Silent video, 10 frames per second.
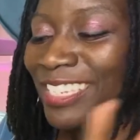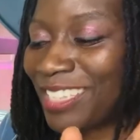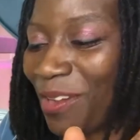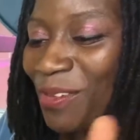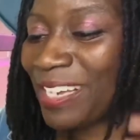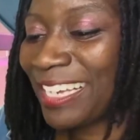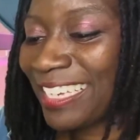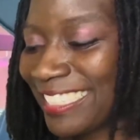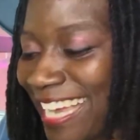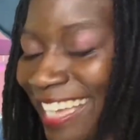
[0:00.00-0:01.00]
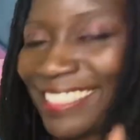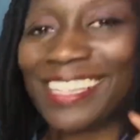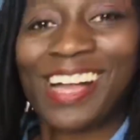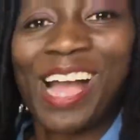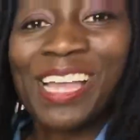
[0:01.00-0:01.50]
So yes,
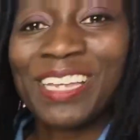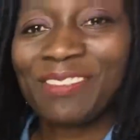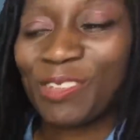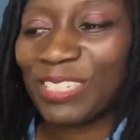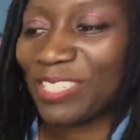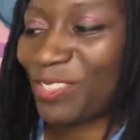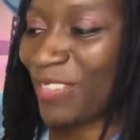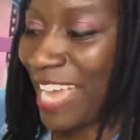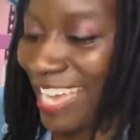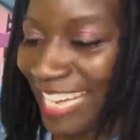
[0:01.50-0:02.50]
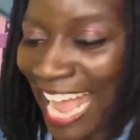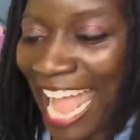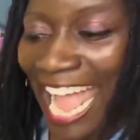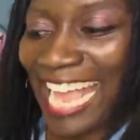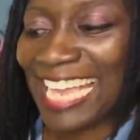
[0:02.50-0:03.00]
I am going to do that.
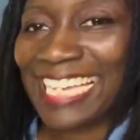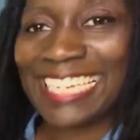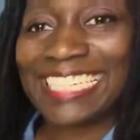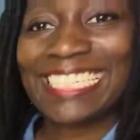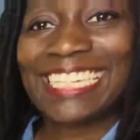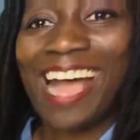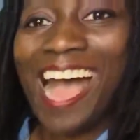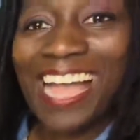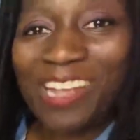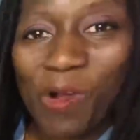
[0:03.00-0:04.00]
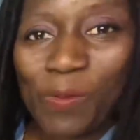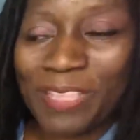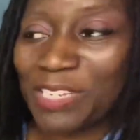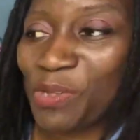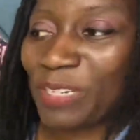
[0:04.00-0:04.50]
And I hope
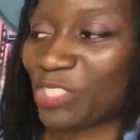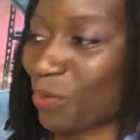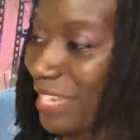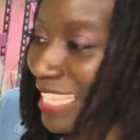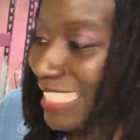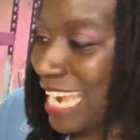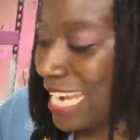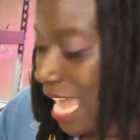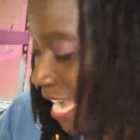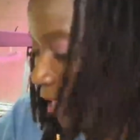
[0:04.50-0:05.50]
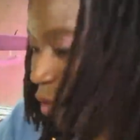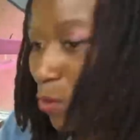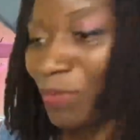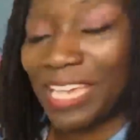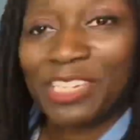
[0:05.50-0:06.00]
that you enjoy this, and I
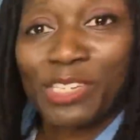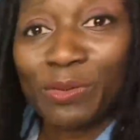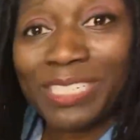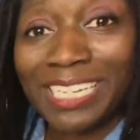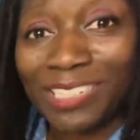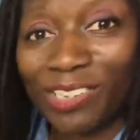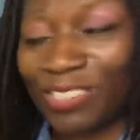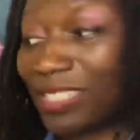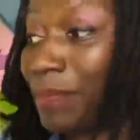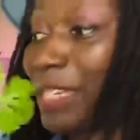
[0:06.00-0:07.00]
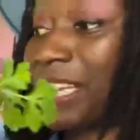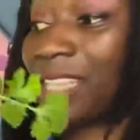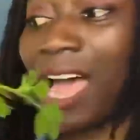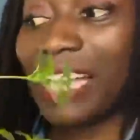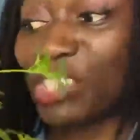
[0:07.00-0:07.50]
hope that you did learn something, because
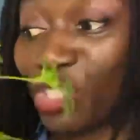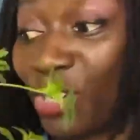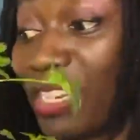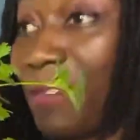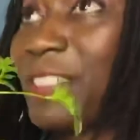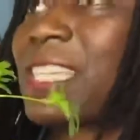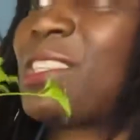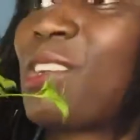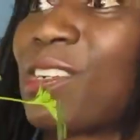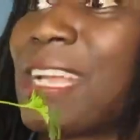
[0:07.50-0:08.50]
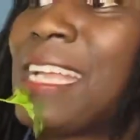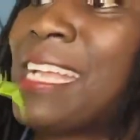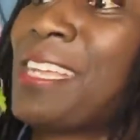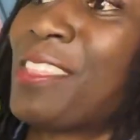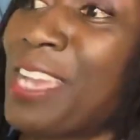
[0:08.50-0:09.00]
I sure enough did learn
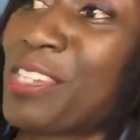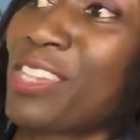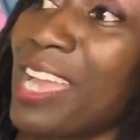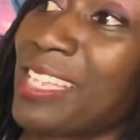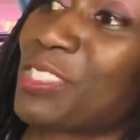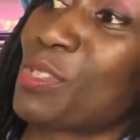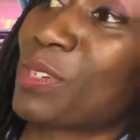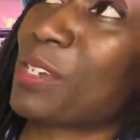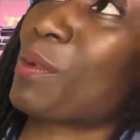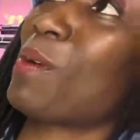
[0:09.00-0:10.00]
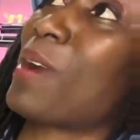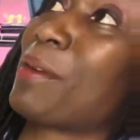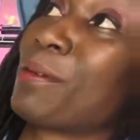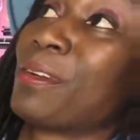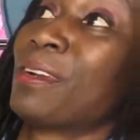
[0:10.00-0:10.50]
that yes, you could grow
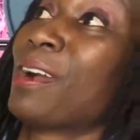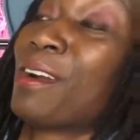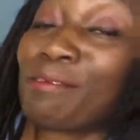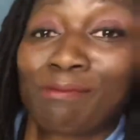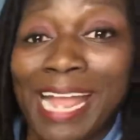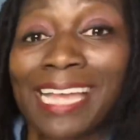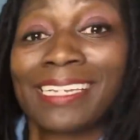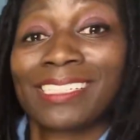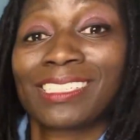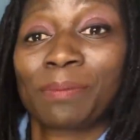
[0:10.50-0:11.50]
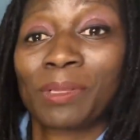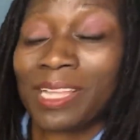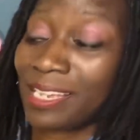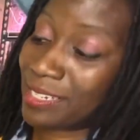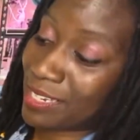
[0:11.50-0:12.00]
a radish
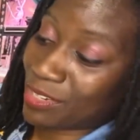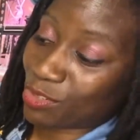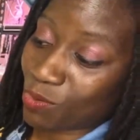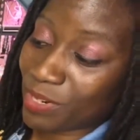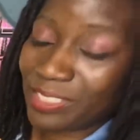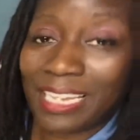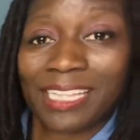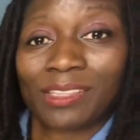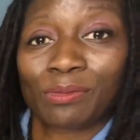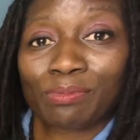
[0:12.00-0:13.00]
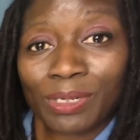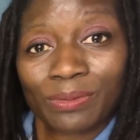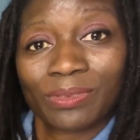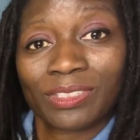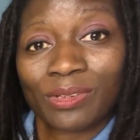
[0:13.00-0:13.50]
plant indoors, and the
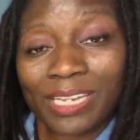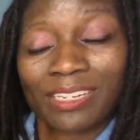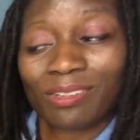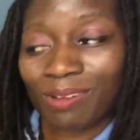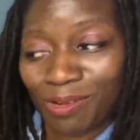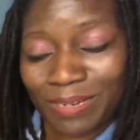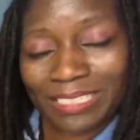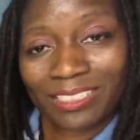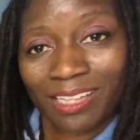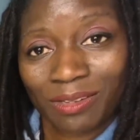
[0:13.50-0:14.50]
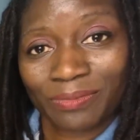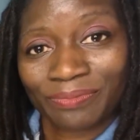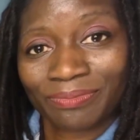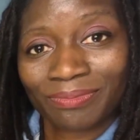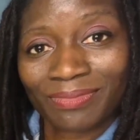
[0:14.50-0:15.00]
root, you can grow it. So
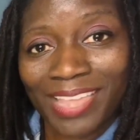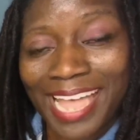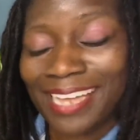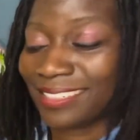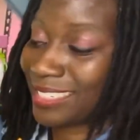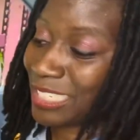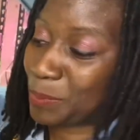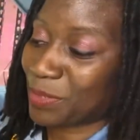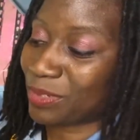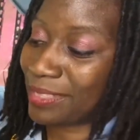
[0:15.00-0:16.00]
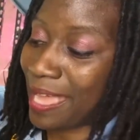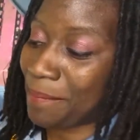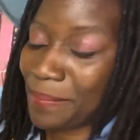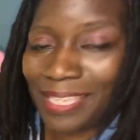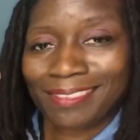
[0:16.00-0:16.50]
that dispels
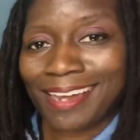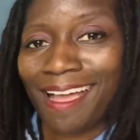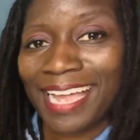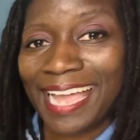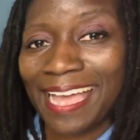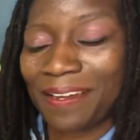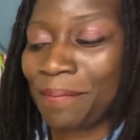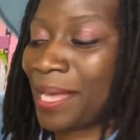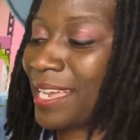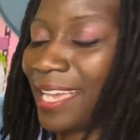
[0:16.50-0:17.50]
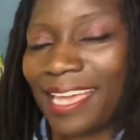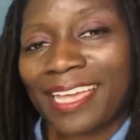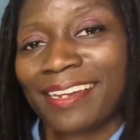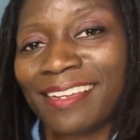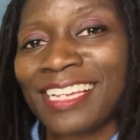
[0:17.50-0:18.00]
that myth that I had in my
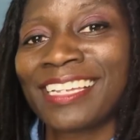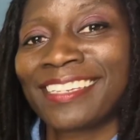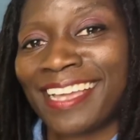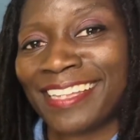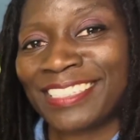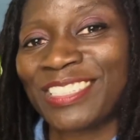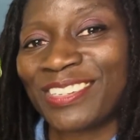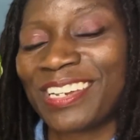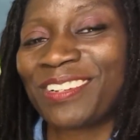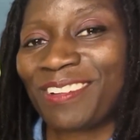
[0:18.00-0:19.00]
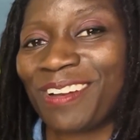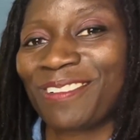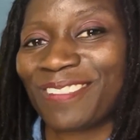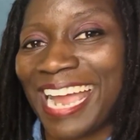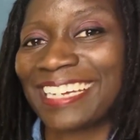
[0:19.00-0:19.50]
head. Yes, you can grow
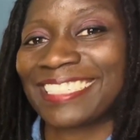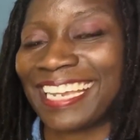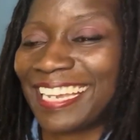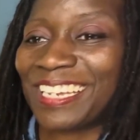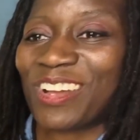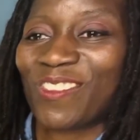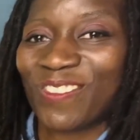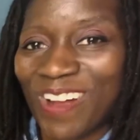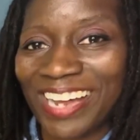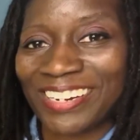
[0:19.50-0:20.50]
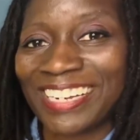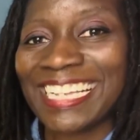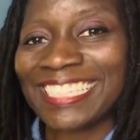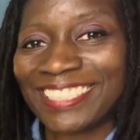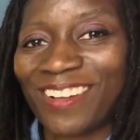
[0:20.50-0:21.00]
radish in water.
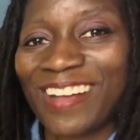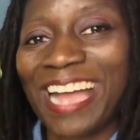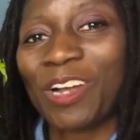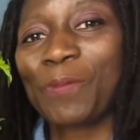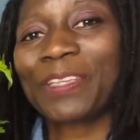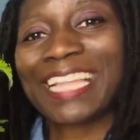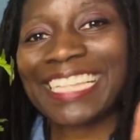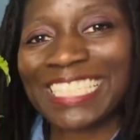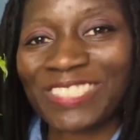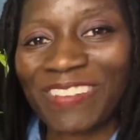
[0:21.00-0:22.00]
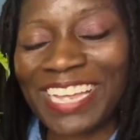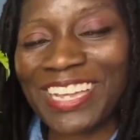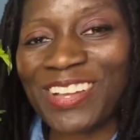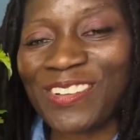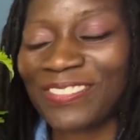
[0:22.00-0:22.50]
So I hope you like this
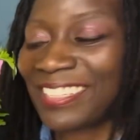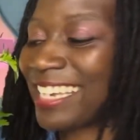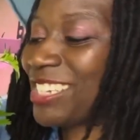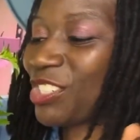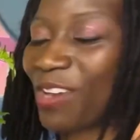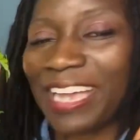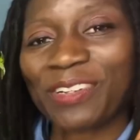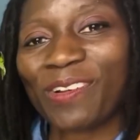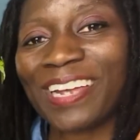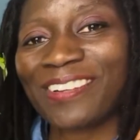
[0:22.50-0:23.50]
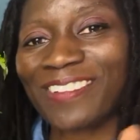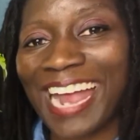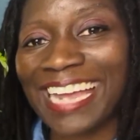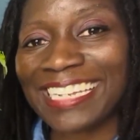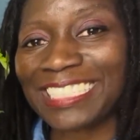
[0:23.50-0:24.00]
video. Try growing
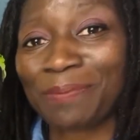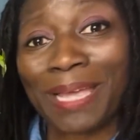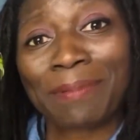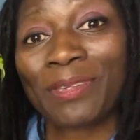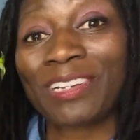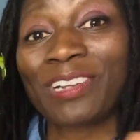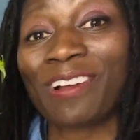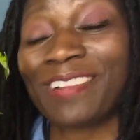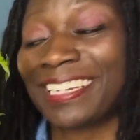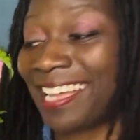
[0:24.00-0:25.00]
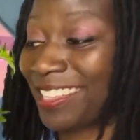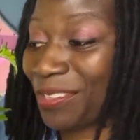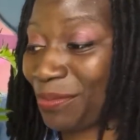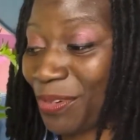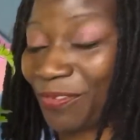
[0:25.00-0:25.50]
radish. Maybe you can grow
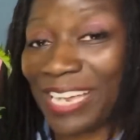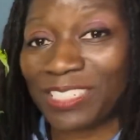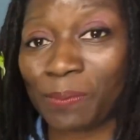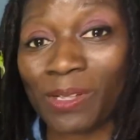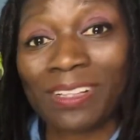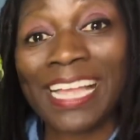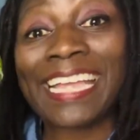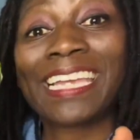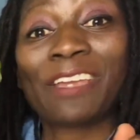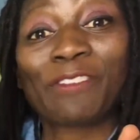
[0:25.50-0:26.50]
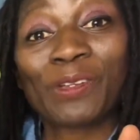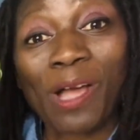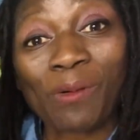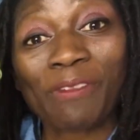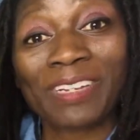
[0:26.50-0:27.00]
another root vegetable. If you
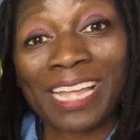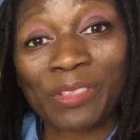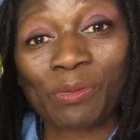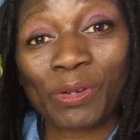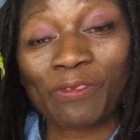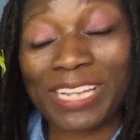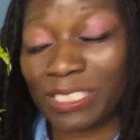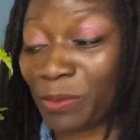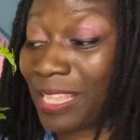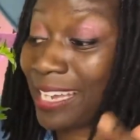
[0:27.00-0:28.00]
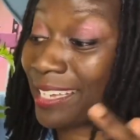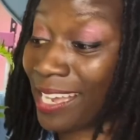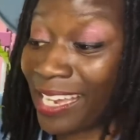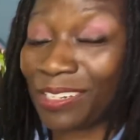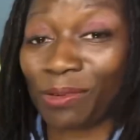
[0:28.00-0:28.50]
know of another root vegetable that
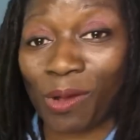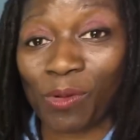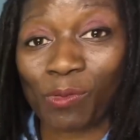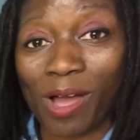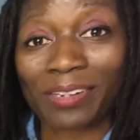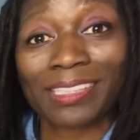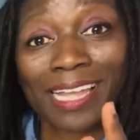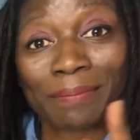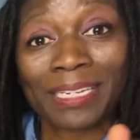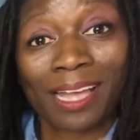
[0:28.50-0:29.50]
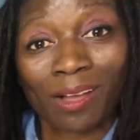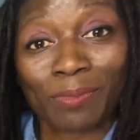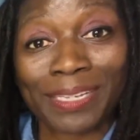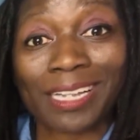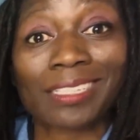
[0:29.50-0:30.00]
can grow in water, let me know,
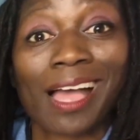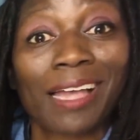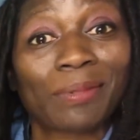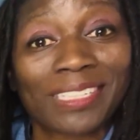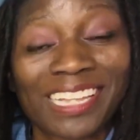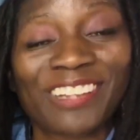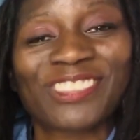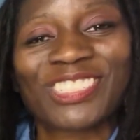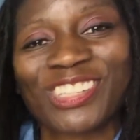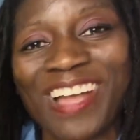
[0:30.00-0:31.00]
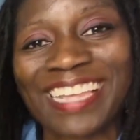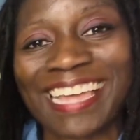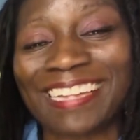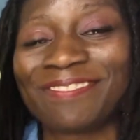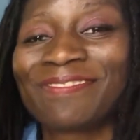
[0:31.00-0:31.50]
because I would love to try
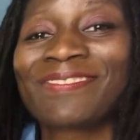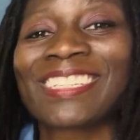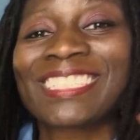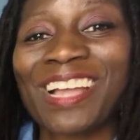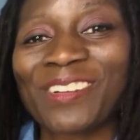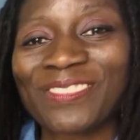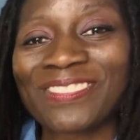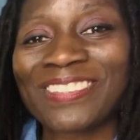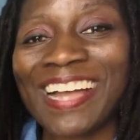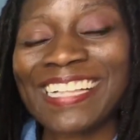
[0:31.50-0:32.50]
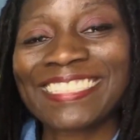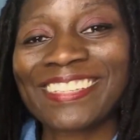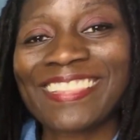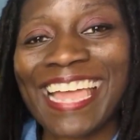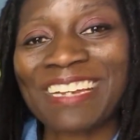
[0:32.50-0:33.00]
that. So
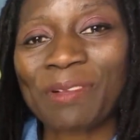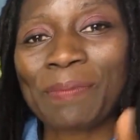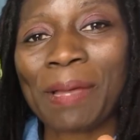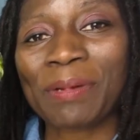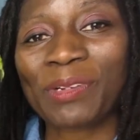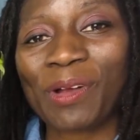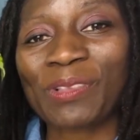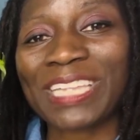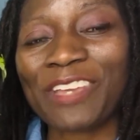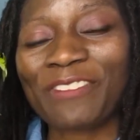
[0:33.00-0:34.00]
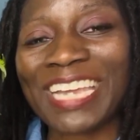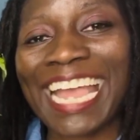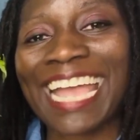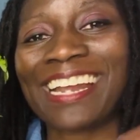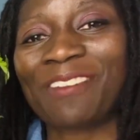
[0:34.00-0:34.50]
Until then, remember to grow leafy,
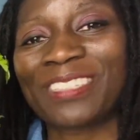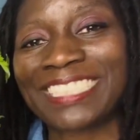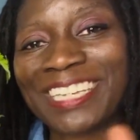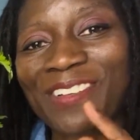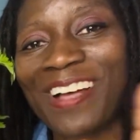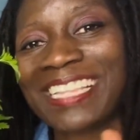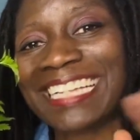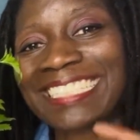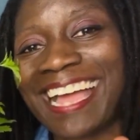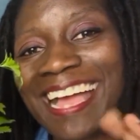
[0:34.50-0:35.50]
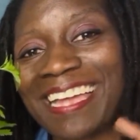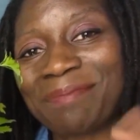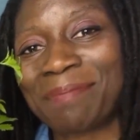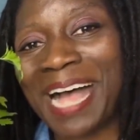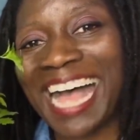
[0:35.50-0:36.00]
and I will see you all next
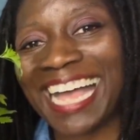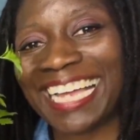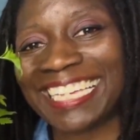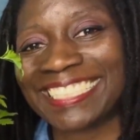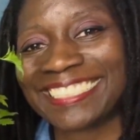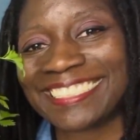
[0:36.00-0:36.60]
time. Bye.